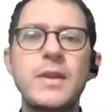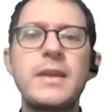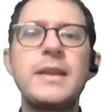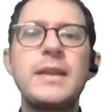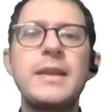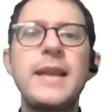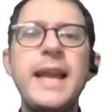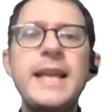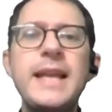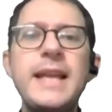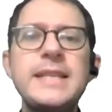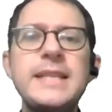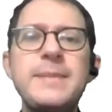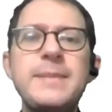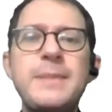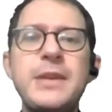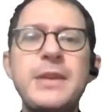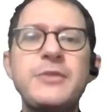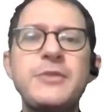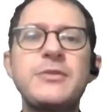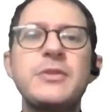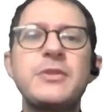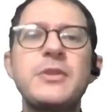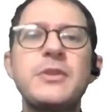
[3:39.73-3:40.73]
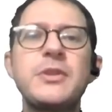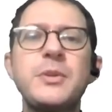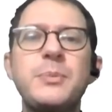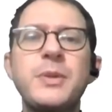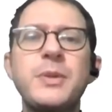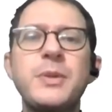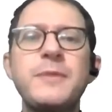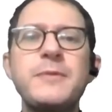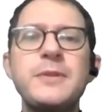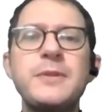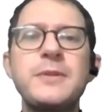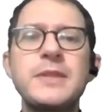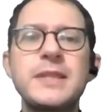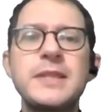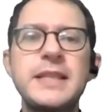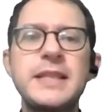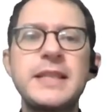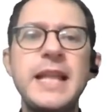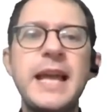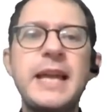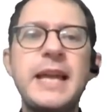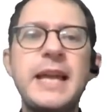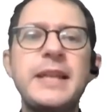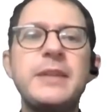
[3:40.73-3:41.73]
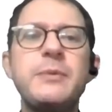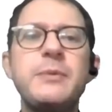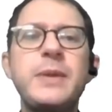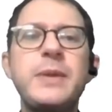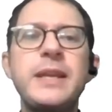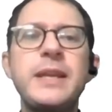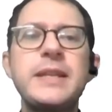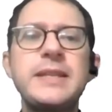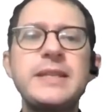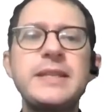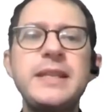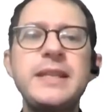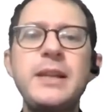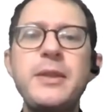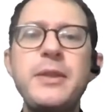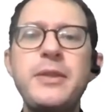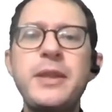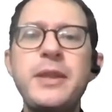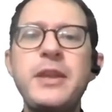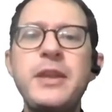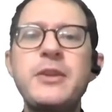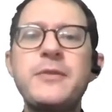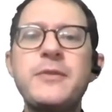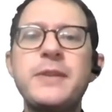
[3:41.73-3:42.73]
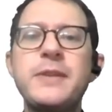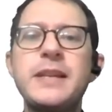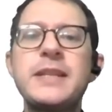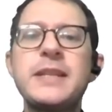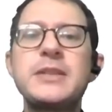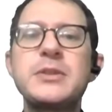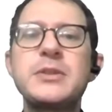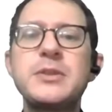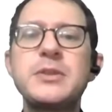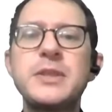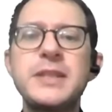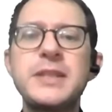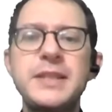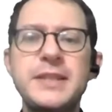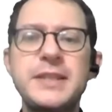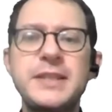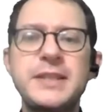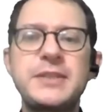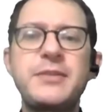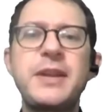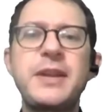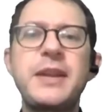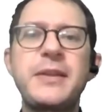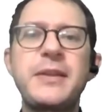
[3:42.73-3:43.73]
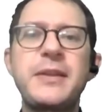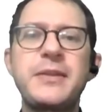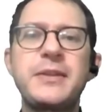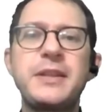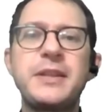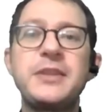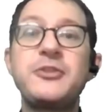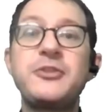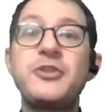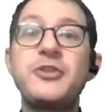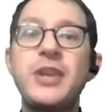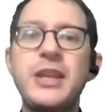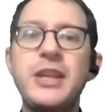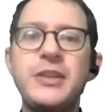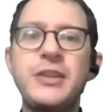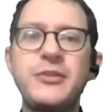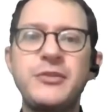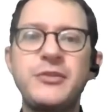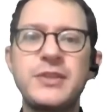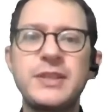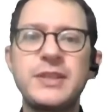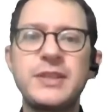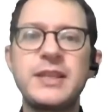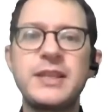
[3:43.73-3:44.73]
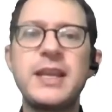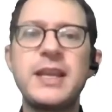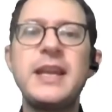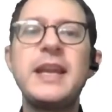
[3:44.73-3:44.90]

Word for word: As I mentioned on the previous slide, we can still think of an associative strength that changes,